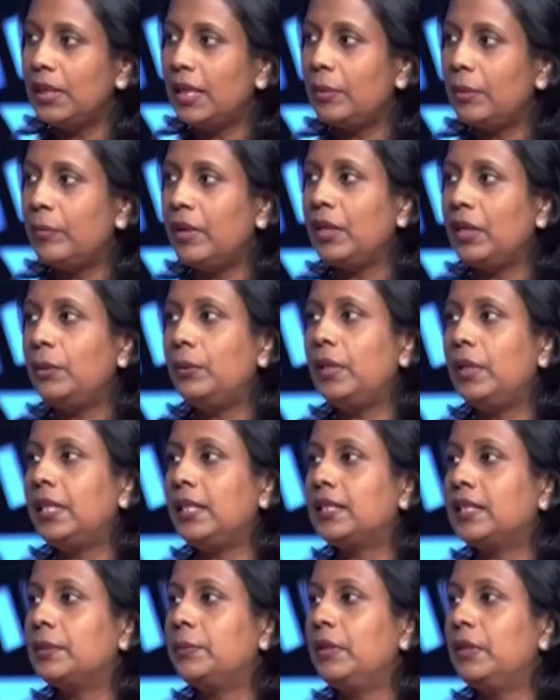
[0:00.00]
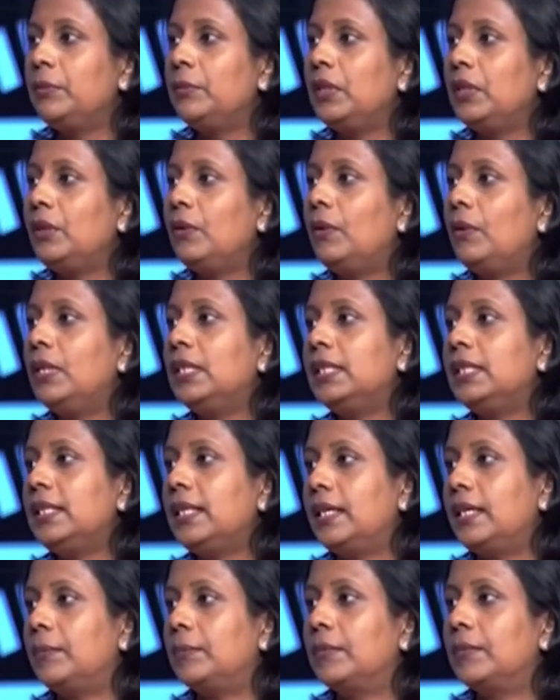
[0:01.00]
lab and do an experiment all the
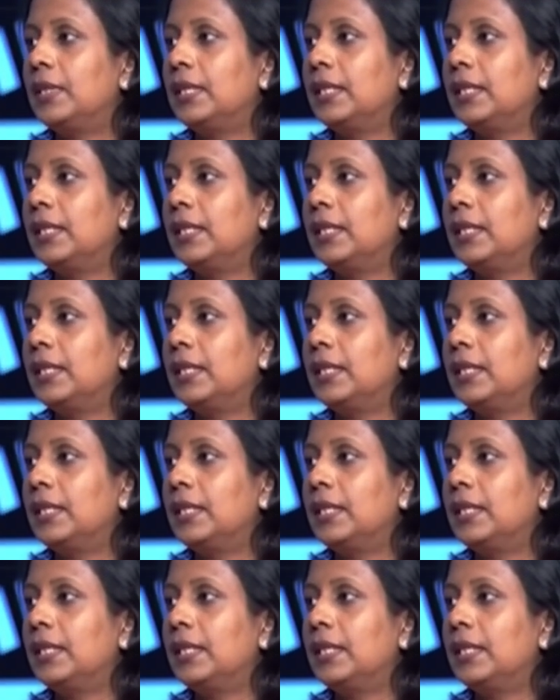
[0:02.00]
time.